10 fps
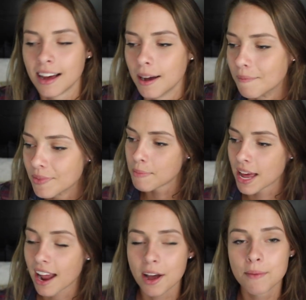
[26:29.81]
Um,
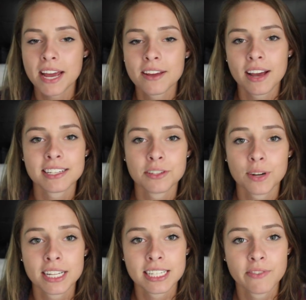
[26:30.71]
but I hope that you guys
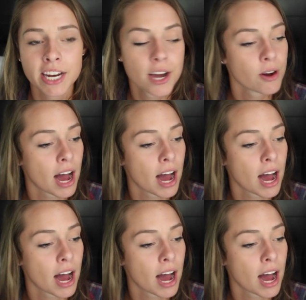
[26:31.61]
enjoyed this video.